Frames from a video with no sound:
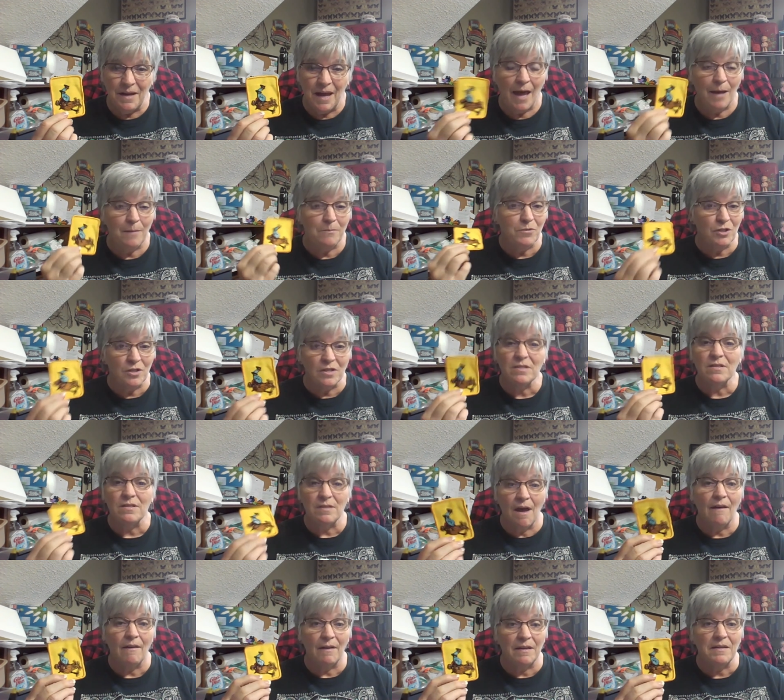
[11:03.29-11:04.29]
I'm just
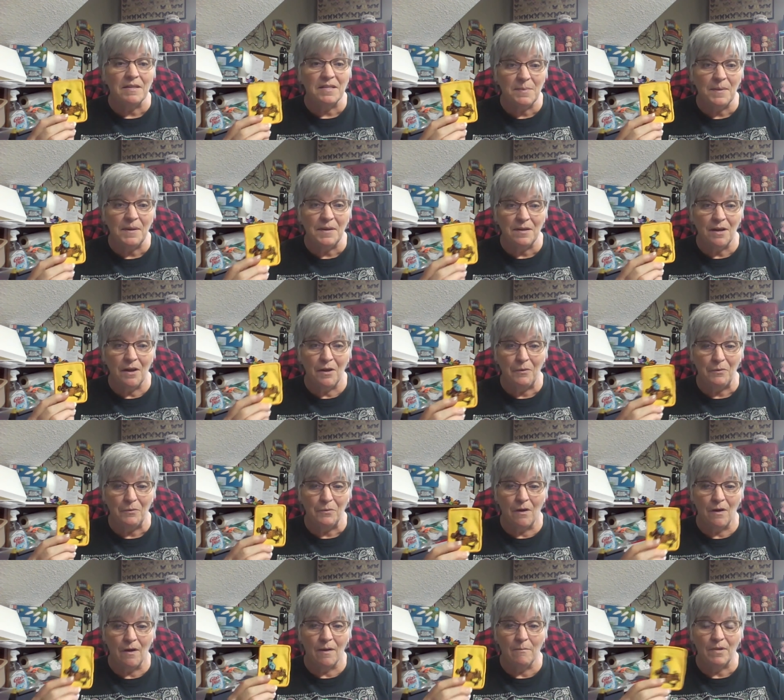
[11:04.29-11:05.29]
not going to spend a whole
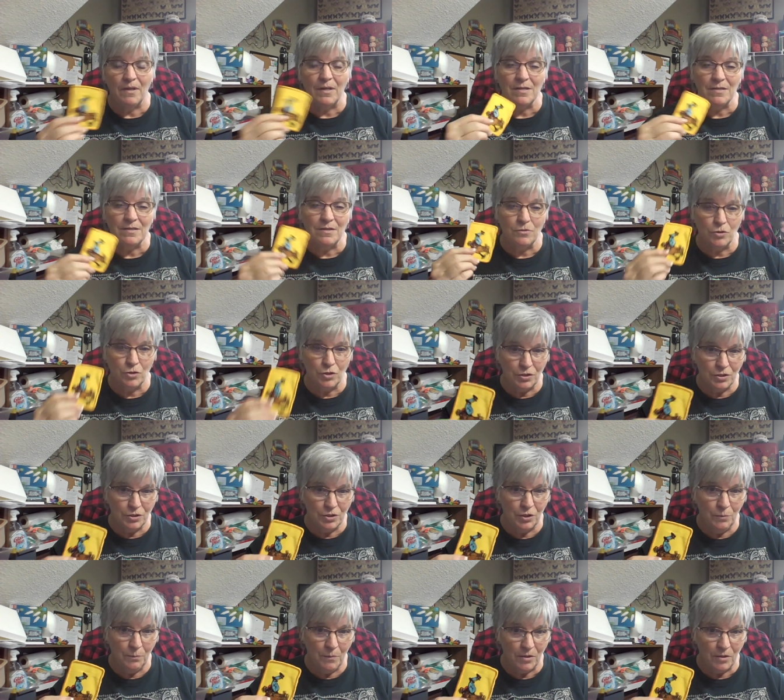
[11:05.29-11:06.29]
lot because there's just
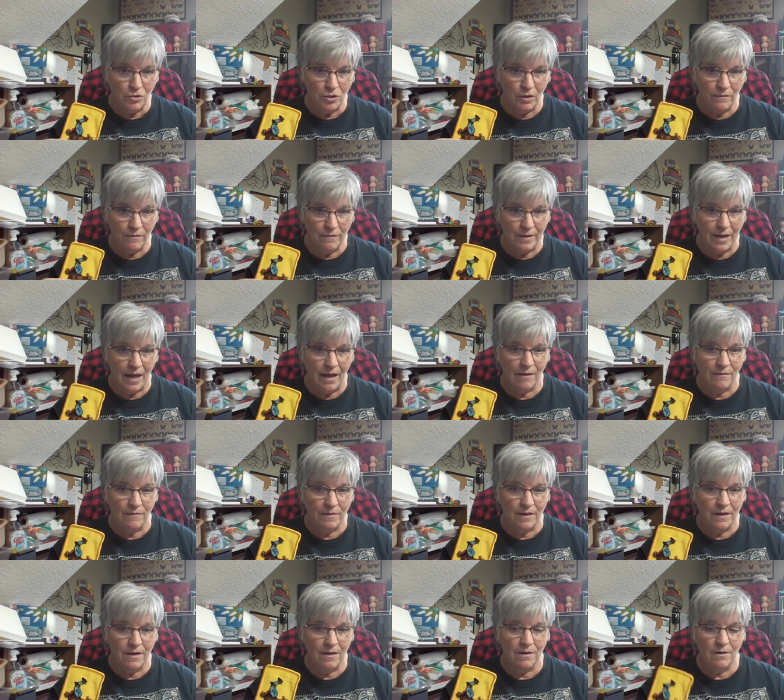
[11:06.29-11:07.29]
too much of it out
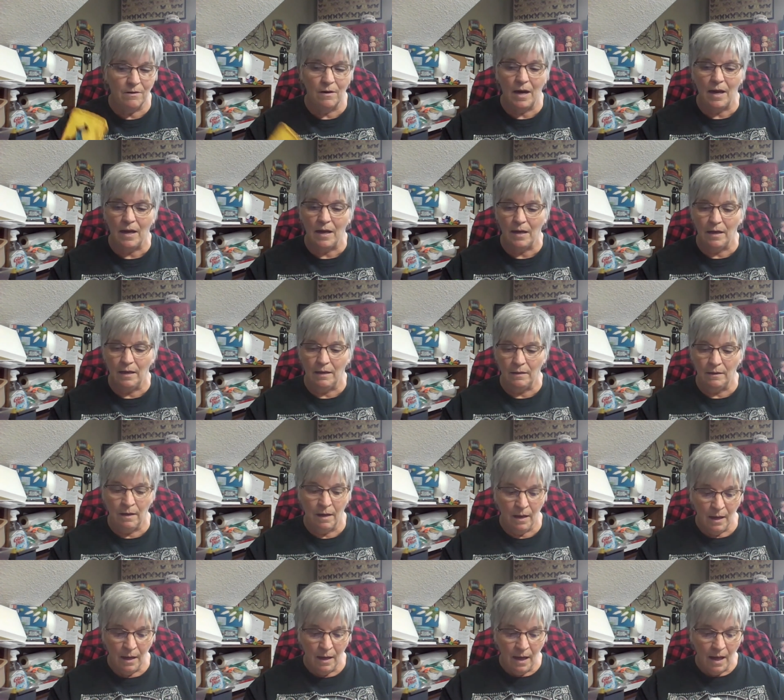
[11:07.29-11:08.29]
there, and
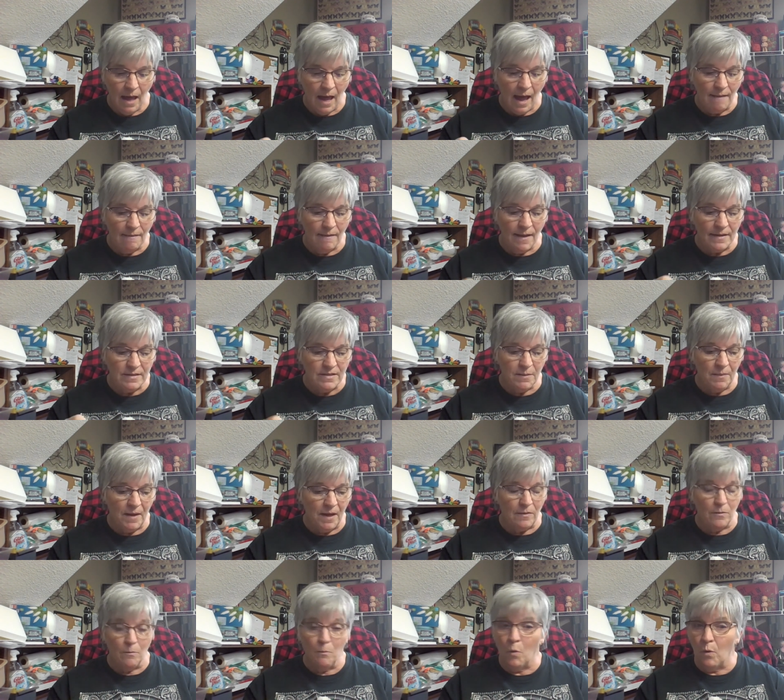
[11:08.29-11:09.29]
I like to buy
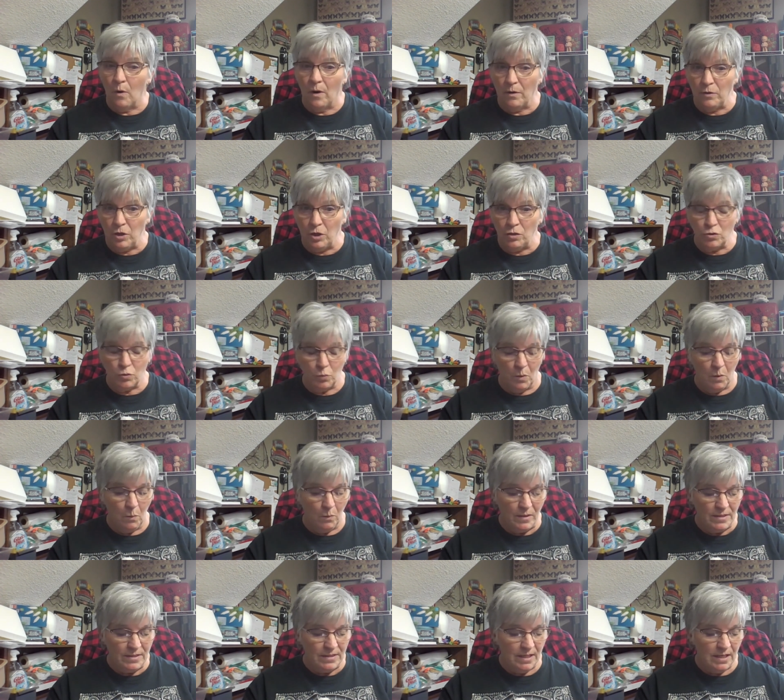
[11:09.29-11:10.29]
the more unusual
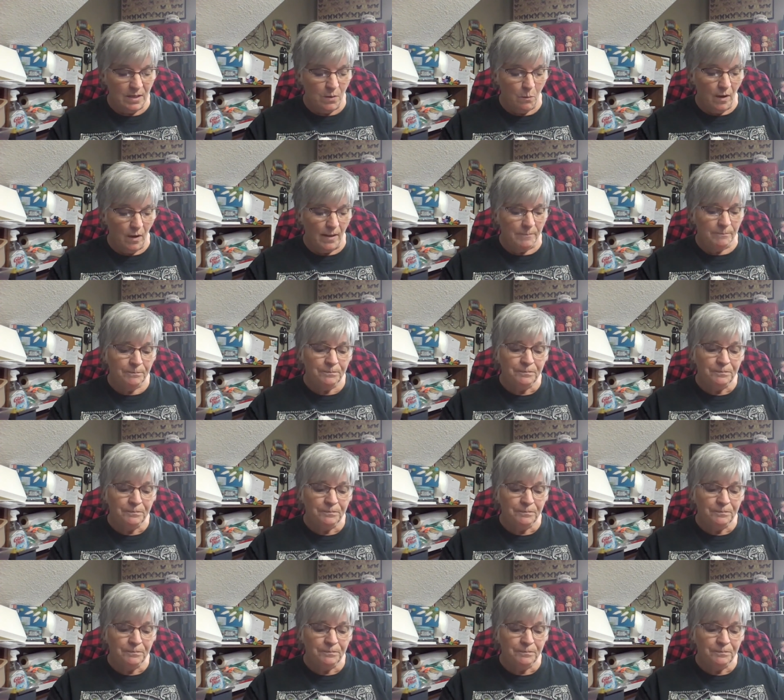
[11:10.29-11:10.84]
ones anyway.